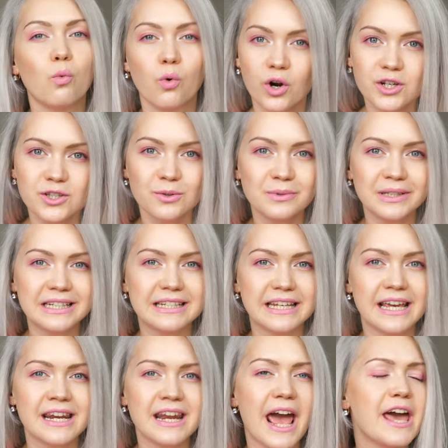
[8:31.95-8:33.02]
works on
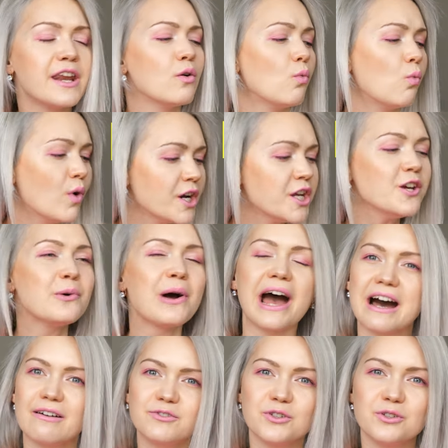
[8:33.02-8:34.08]
LinkedIn and what do you
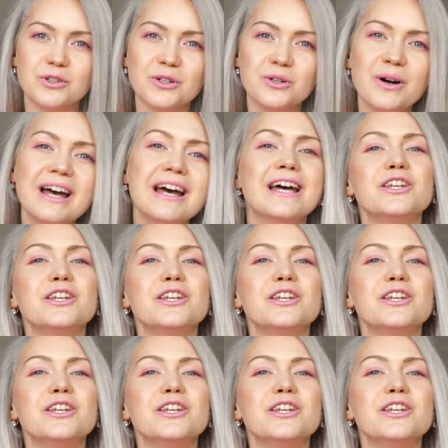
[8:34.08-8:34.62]
have to do